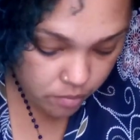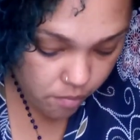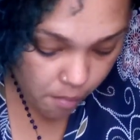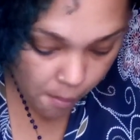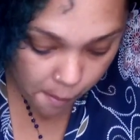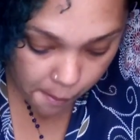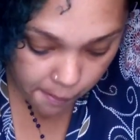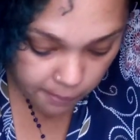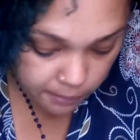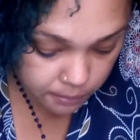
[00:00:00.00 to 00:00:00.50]

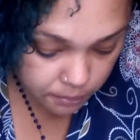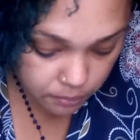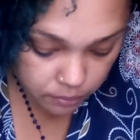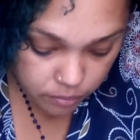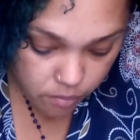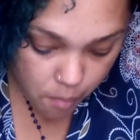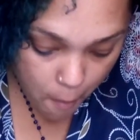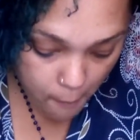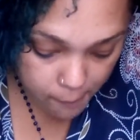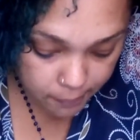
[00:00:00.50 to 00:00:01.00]

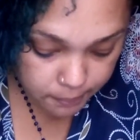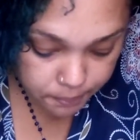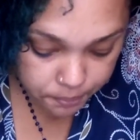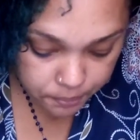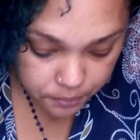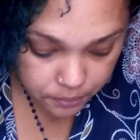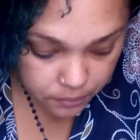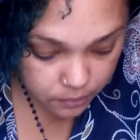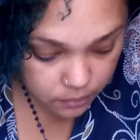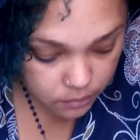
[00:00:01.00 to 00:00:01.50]

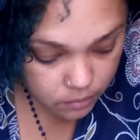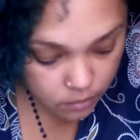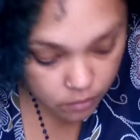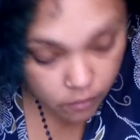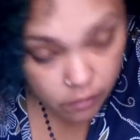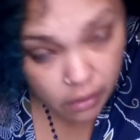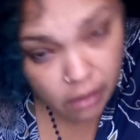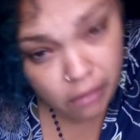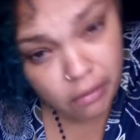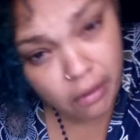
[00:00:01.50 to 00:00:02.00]

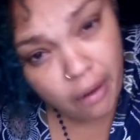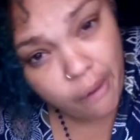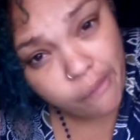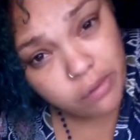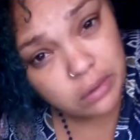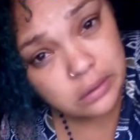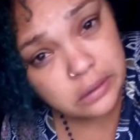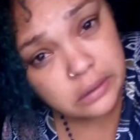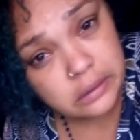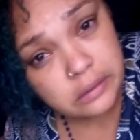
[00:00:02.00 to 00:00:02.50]
you
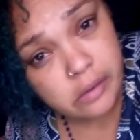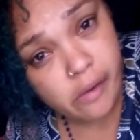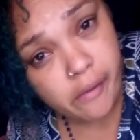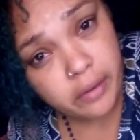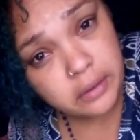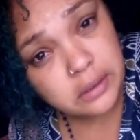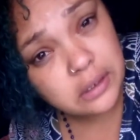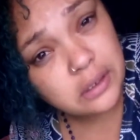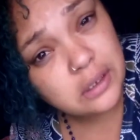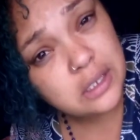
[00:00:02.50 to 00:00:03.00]
know,
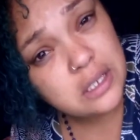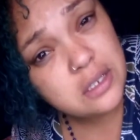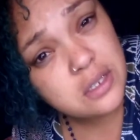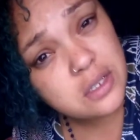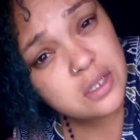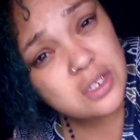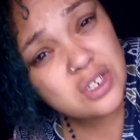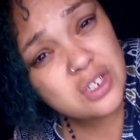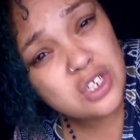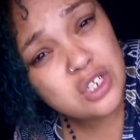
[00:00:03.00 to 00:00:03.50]
it
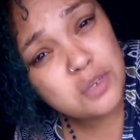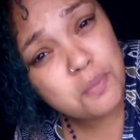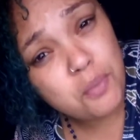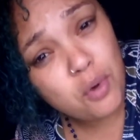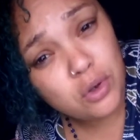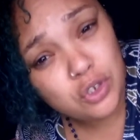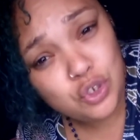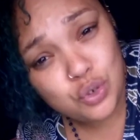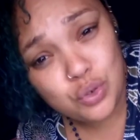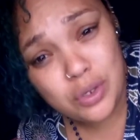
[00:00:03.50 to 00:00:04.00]
hits the spot.